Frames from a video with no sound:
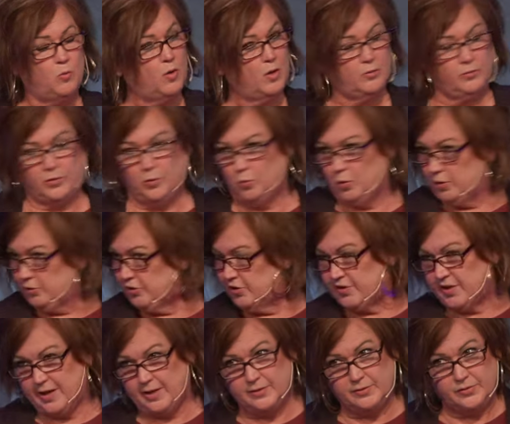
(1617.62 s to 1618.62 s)
what the Word
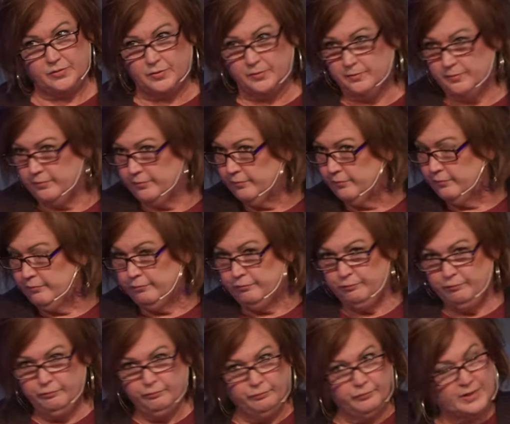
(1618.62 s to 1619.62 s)
says.
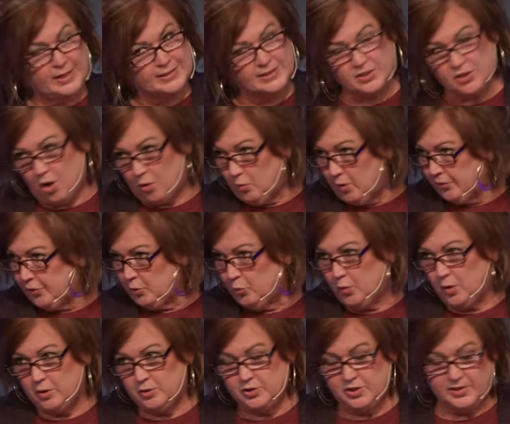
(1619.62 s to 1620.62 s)
That's not what the
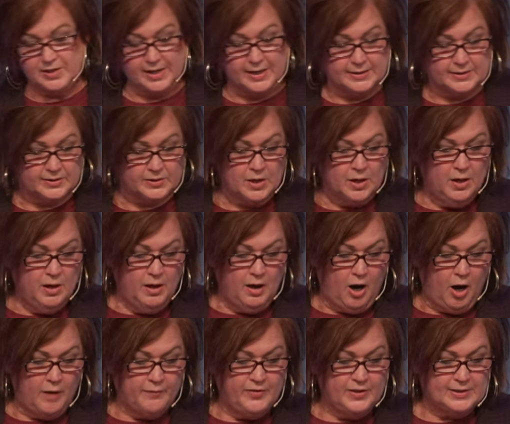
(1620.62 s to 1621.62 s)
Word says.
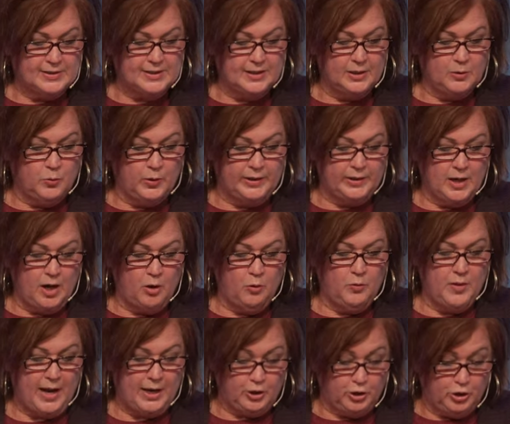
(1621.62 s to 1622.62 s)
Obviously, we know that